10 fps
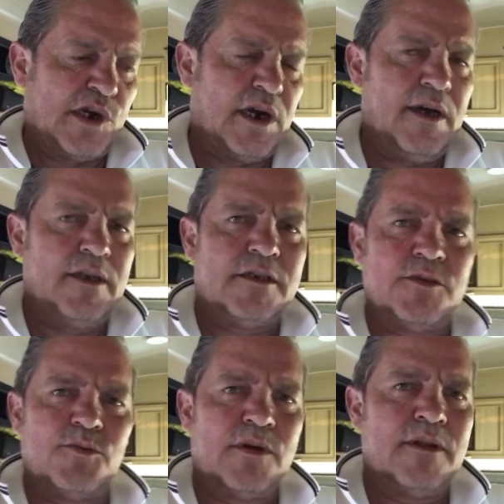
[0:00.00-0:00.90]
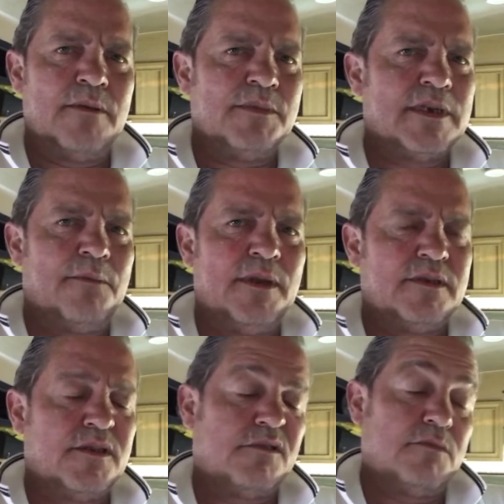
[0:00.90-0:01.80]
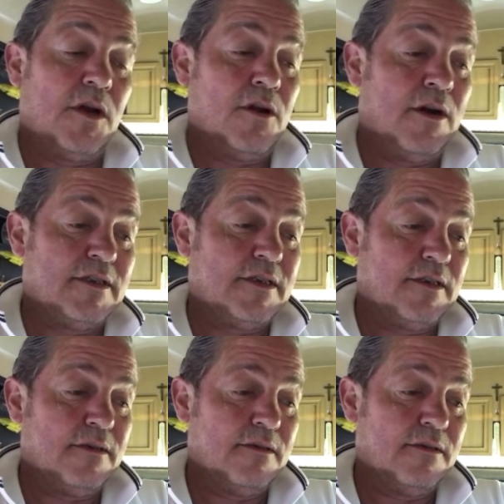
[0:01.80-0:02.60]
Glad because one of them tablets, I liked it.